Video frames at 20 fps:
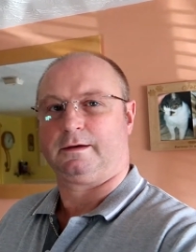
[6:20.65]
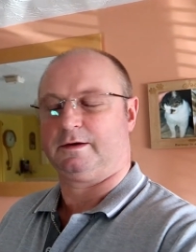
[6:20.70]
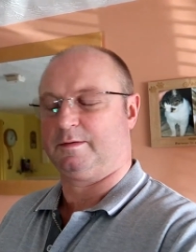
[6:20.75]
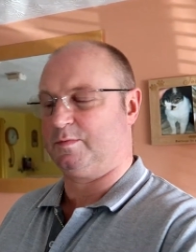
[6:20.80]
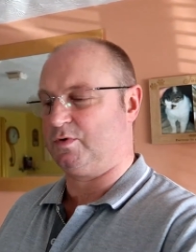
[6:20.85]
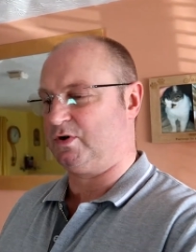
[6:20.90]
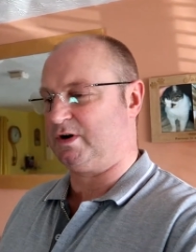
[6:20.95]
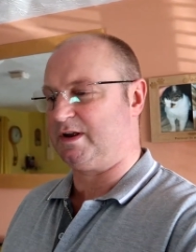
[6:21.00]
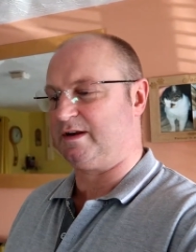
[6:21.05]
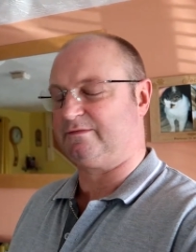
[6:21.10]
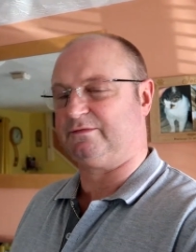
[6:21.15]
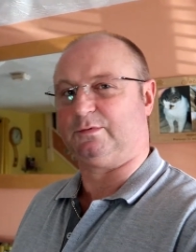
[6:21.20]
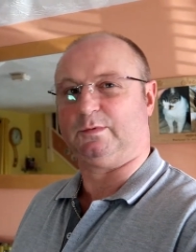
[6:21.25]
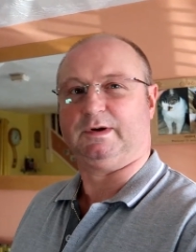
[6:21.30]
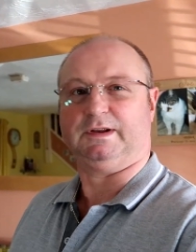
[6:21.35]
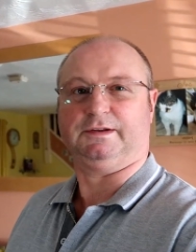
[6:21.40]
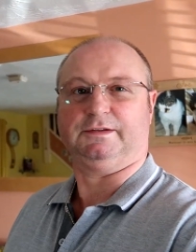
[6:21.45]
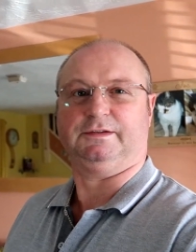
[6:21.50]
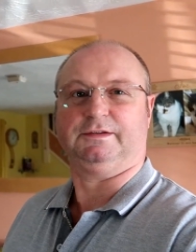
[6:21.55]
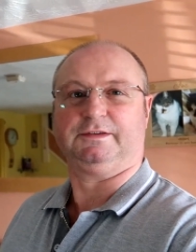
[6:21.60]
Good morning
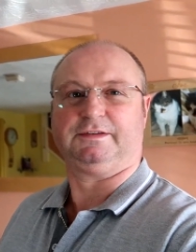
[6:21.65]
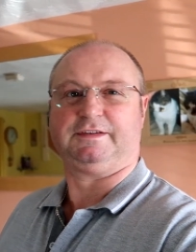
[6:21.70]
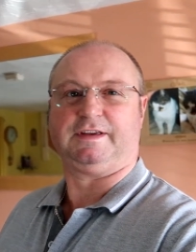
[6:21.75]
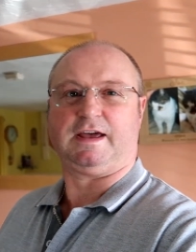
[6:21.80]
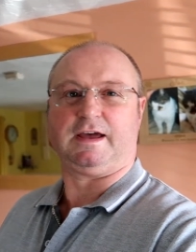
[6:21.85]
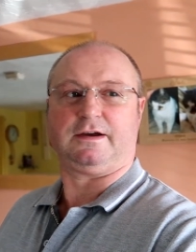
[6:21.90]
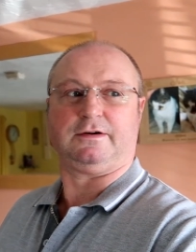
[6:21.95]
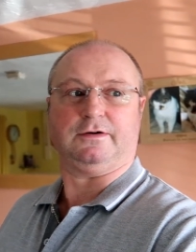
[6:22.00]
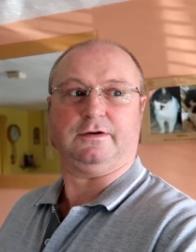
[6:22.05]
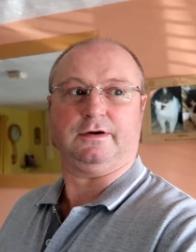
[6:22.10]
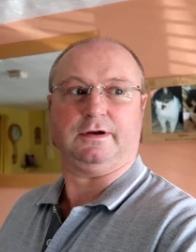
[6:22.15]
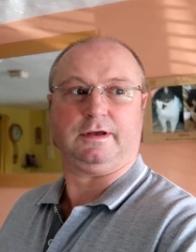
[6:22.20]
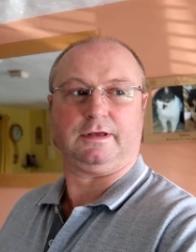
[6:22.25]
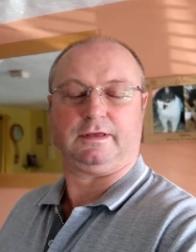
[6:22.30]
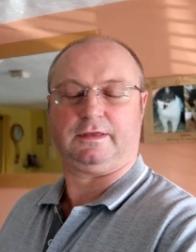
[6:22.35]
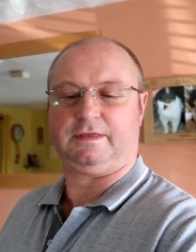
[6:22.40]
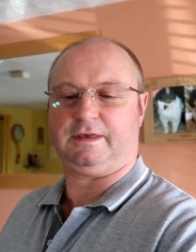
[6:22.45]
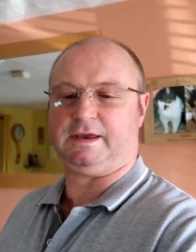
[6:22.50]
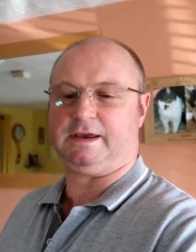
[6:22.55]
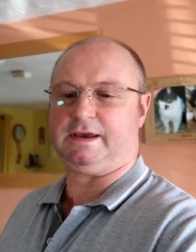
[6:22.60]
everyone. So,
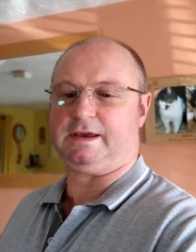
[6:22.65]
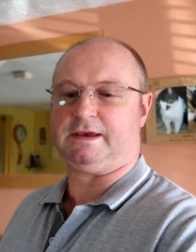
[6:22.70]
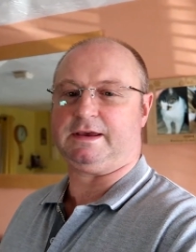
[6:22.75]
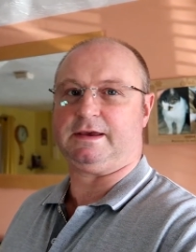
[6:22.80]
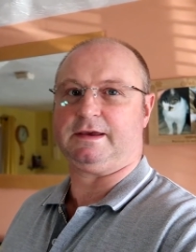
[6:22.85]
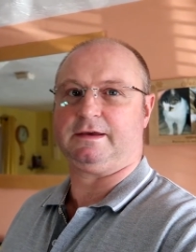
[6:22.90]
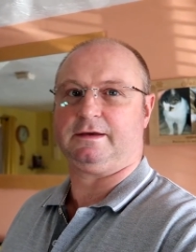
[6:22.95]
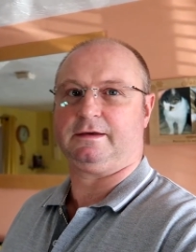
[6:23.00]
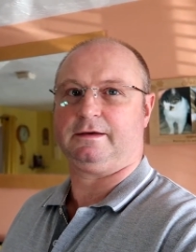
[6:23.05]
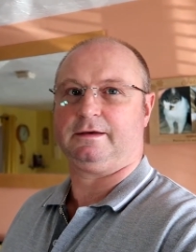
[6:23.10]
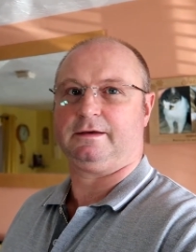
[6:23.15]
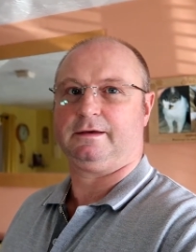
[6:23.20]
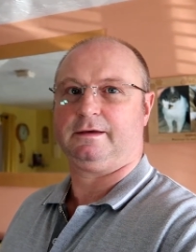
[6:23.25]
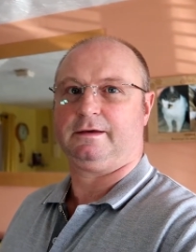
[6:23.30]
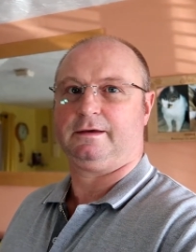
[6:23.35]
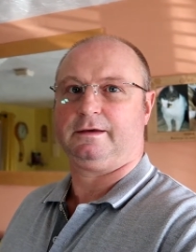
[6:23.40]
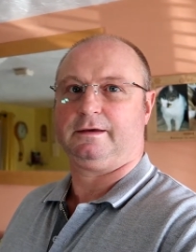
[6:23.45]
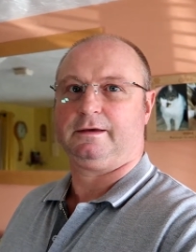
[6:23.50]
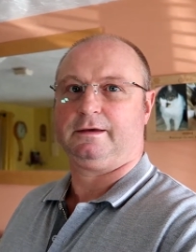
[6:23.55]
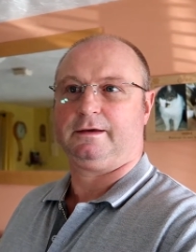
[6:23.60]
the
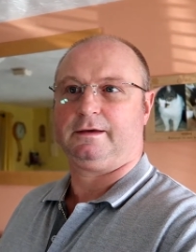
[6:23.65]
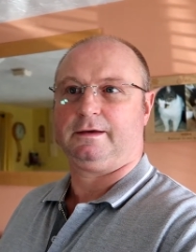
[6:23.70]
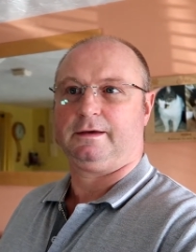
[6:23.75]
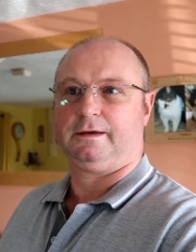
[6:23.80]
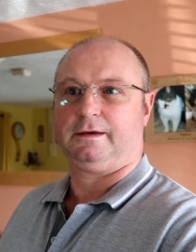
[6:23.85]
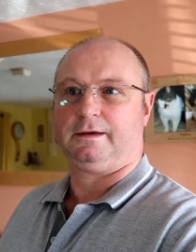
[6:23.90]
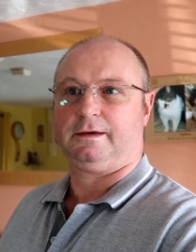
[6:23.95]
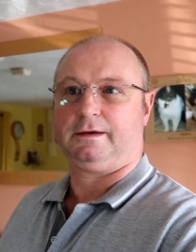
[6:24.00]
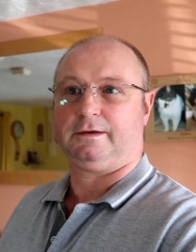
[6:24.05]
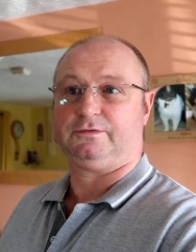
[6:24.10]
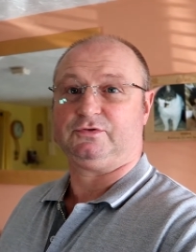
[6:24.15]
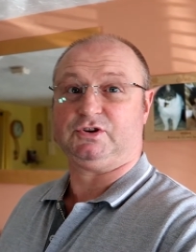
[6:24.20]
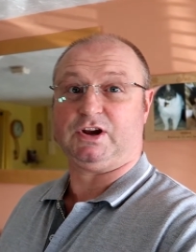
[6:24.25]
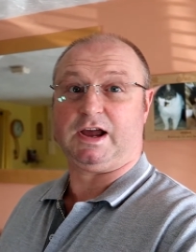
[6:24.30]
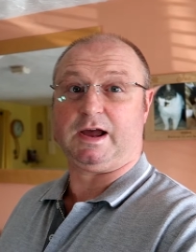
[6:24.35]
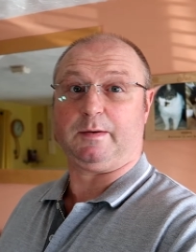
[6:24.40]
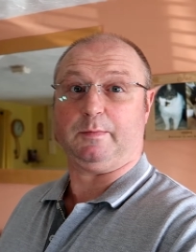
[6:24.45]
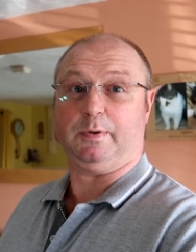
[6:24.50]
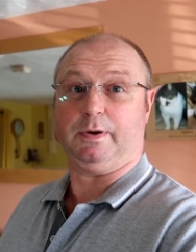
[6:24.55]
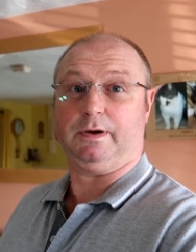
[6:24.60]

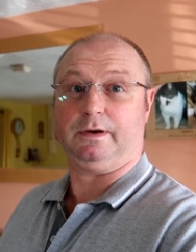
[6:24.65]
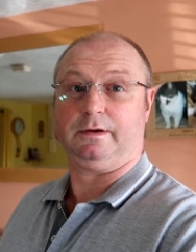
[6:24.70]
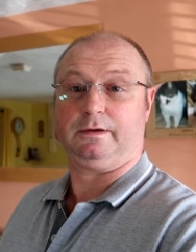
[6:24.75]
jab.